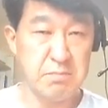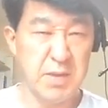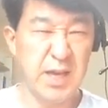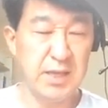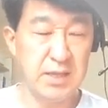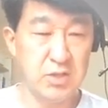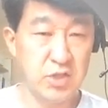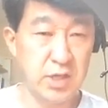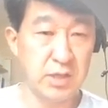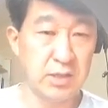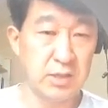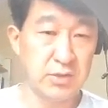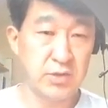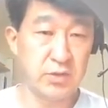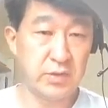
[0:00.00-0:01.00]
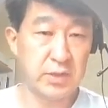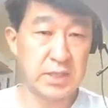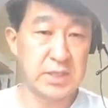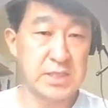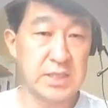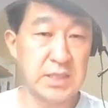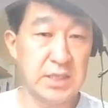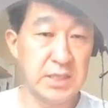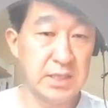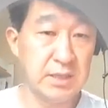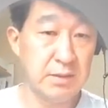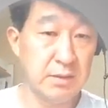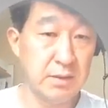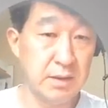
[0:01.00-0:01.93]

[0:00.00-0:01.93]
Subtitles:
main channel, so you can see